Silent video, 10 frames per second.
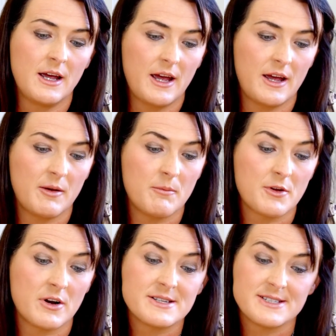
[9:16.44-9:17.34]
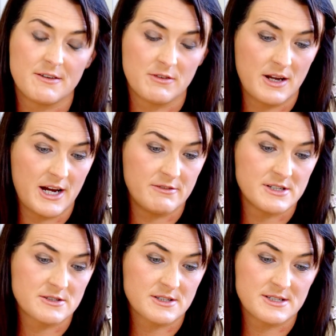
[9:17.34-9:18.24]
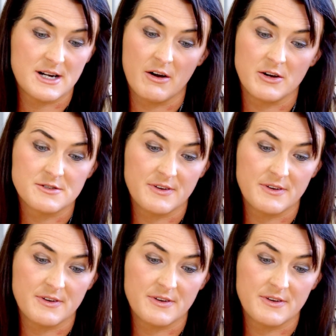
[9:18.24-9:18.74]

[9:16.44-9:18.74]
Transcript: There are several high-risk scenarios